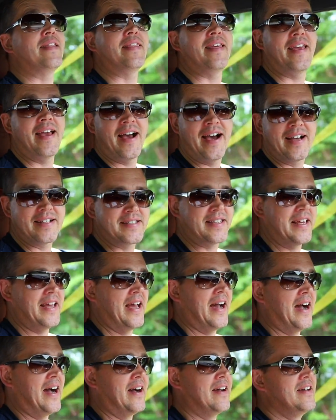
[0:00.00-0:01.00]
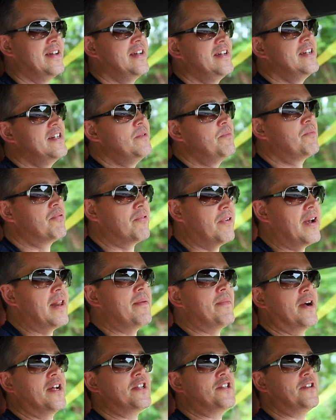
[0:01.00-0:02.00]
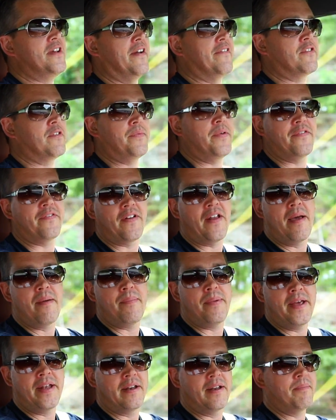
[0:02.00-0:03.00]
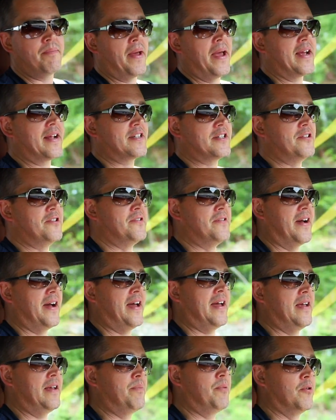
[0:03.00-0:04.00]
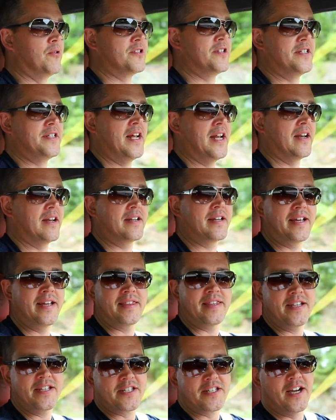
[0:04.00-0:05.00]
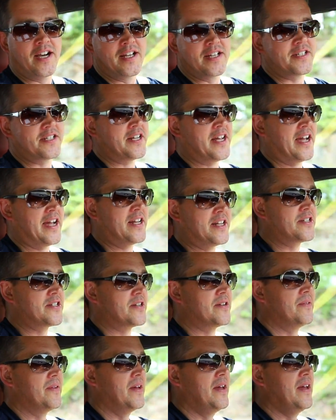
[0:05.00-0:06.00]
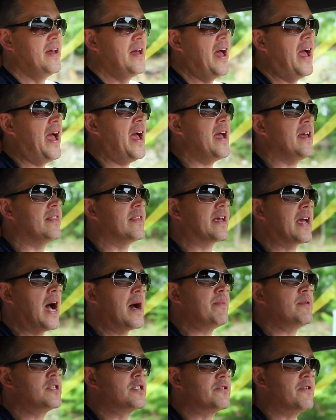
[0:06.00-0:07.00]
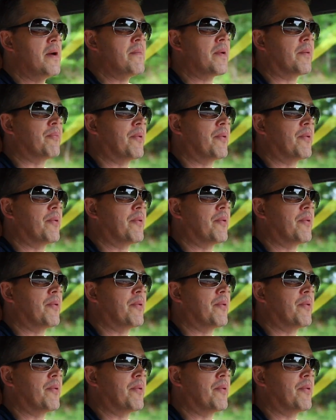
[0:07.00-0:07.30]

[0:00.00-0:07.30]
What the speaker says: in the arse they are. Pretty much you have to be flatbedded back to a Porsche dealer to get these tyres changed. And the carbon ceramic